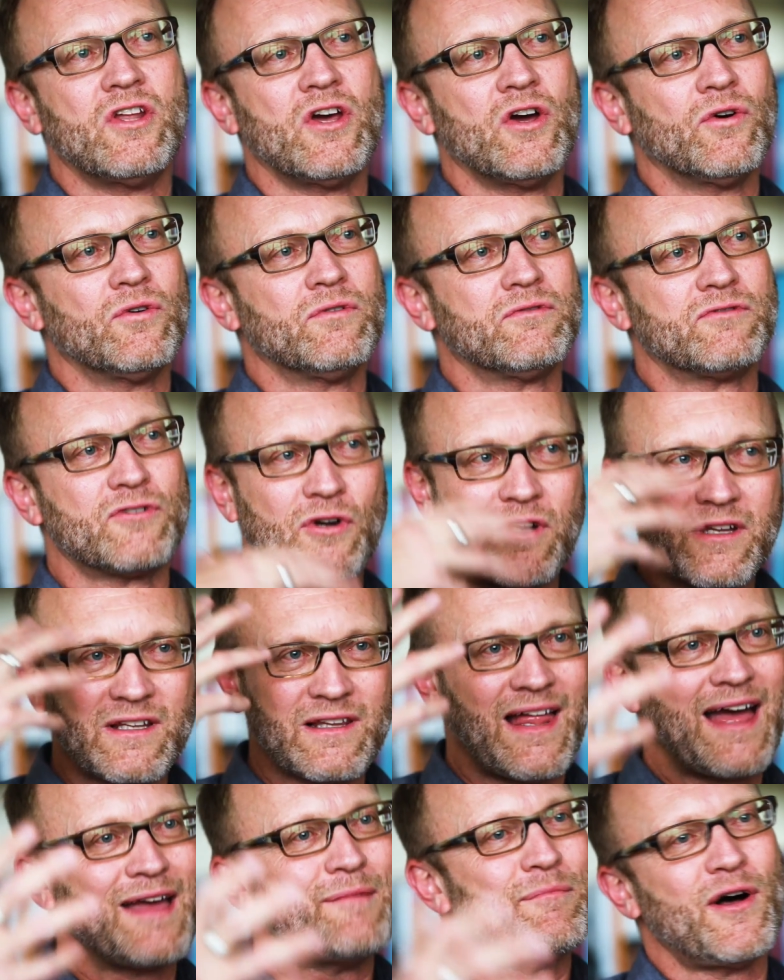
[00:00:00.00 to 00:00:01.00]
know,
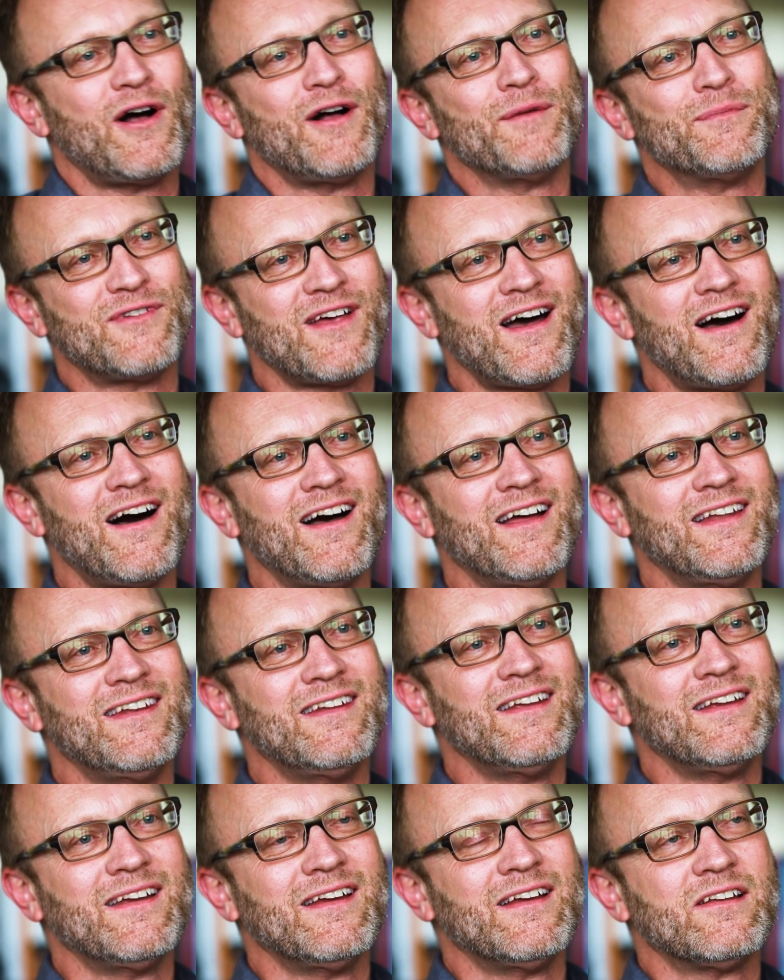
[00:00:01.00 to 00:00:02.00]
turning light bulbs
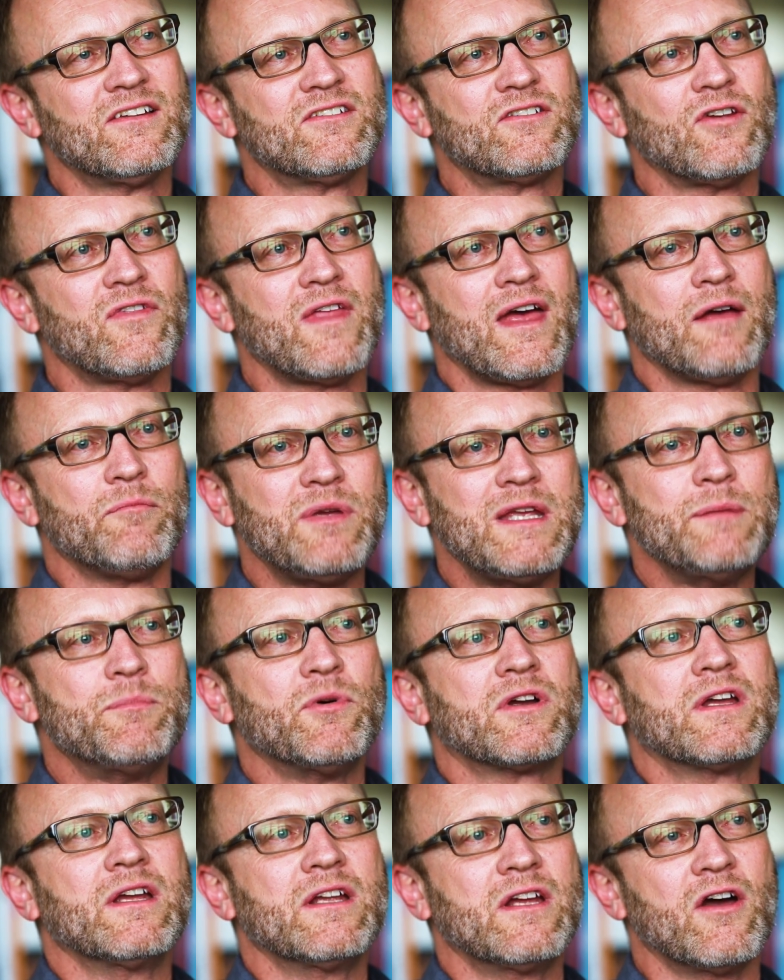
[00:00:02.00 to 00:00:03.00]
on so that
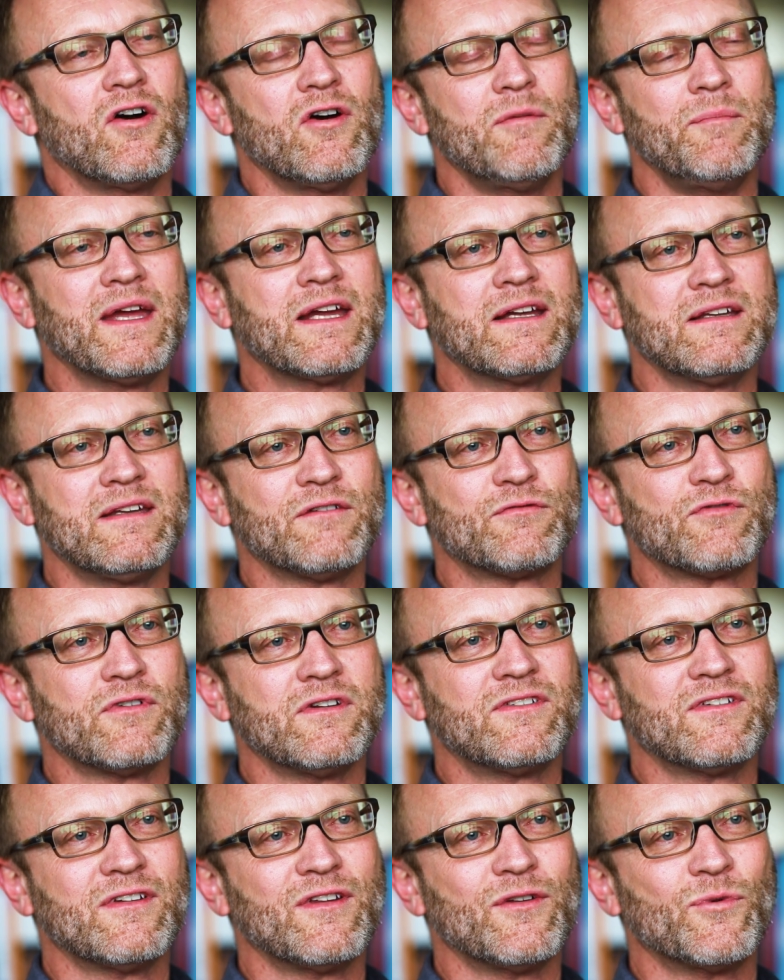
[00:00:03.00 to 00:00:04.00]
people can go and make a
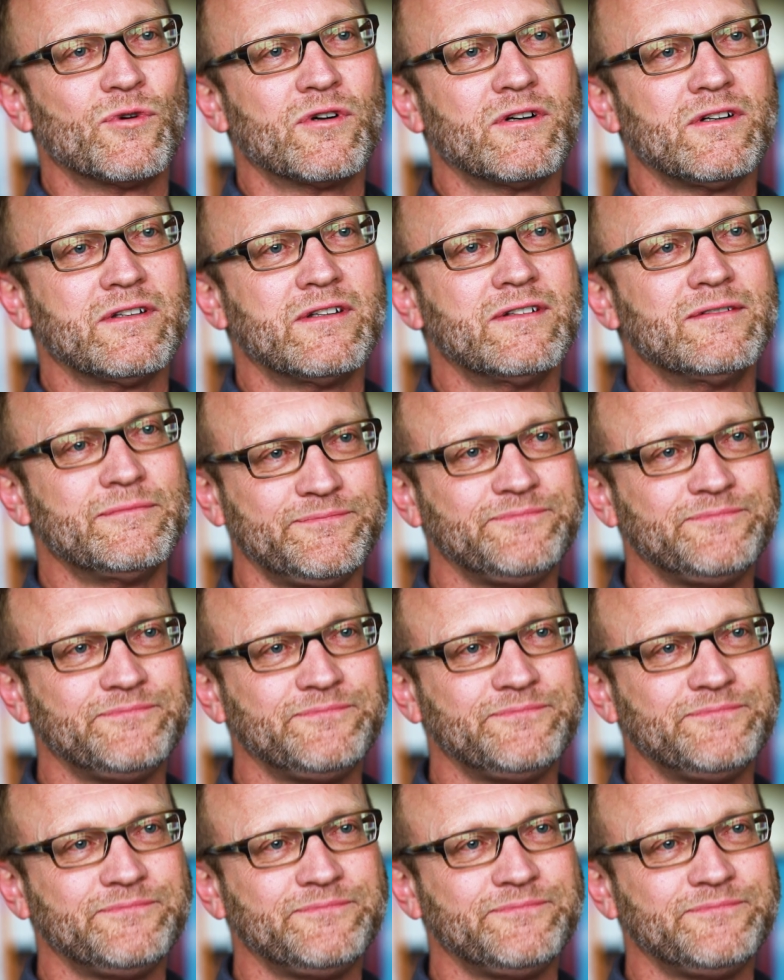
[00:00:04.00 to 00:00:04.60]
difference in the world.